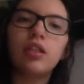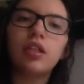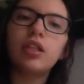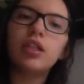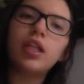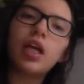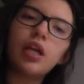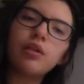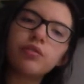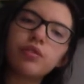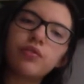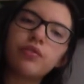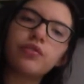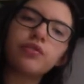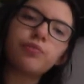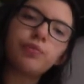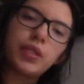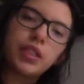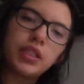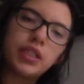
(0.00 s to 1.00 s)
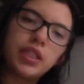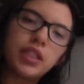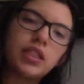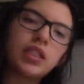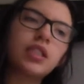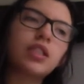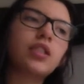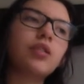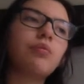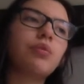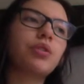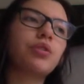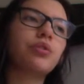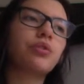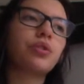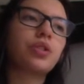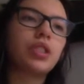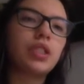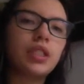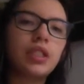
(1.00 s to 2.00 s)
The terms of spasticity
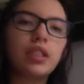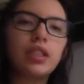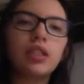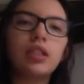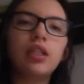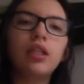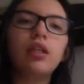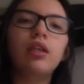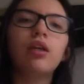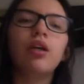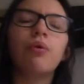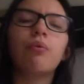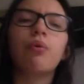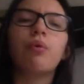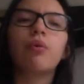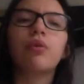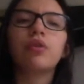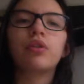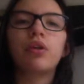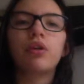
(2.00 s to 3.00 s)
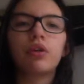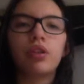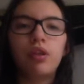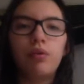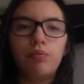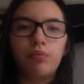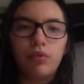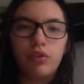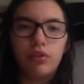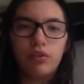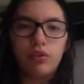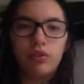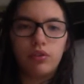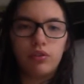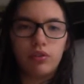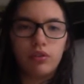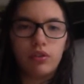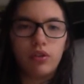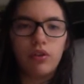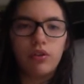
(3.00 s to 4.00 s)
versus rigidity, we will talk them
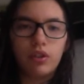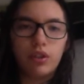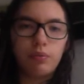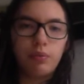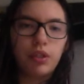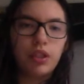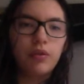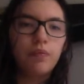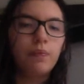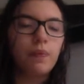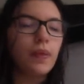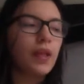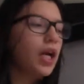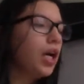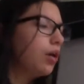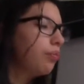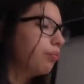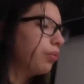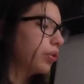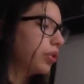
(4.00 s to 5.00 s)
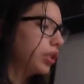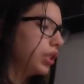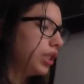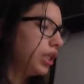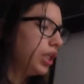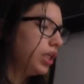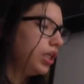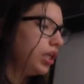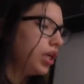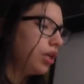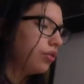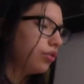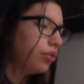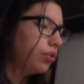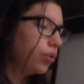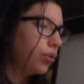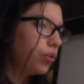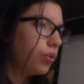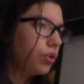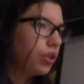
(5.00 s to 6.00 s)
on other video, but here,
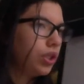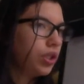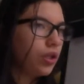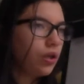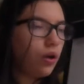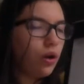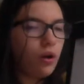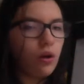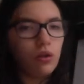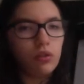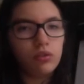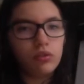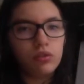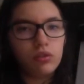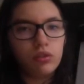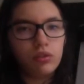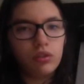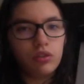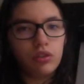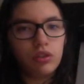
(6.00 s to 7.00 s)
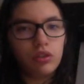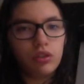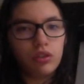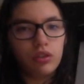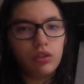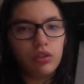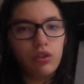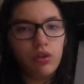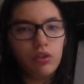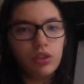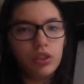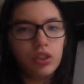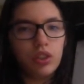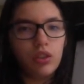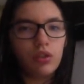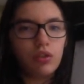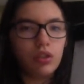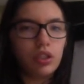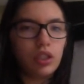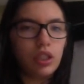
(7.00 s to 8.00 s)
due to the Golgi
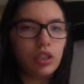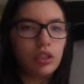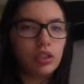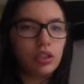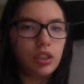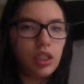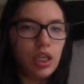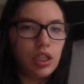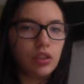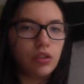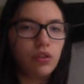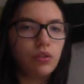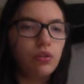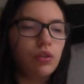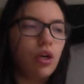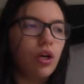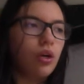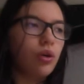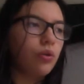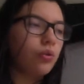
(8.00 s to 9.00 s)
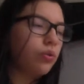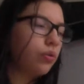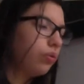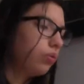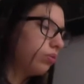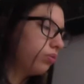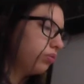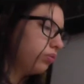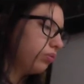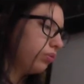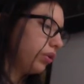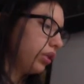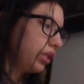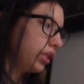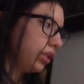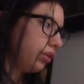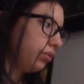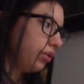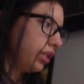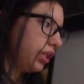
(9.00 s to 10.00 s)
organ tendon,
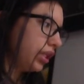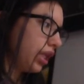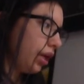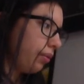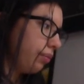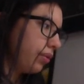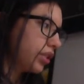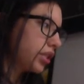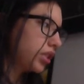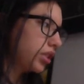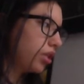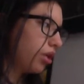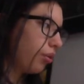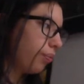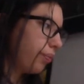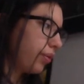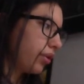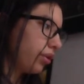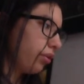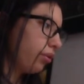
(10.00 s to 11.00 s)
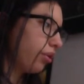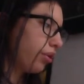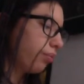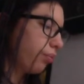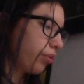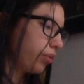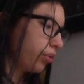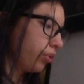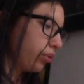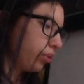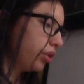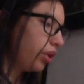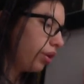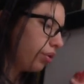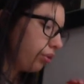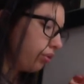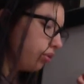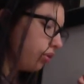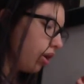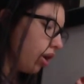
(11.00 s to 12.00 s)
when we damage the upper lower motor
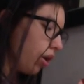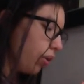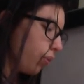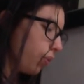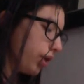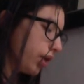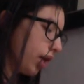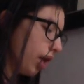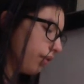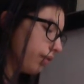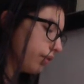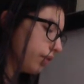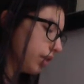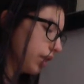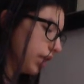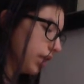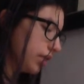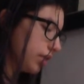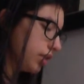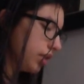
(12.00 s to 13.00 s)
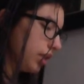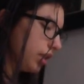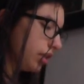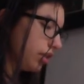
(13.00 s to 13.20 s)
neuron, we have this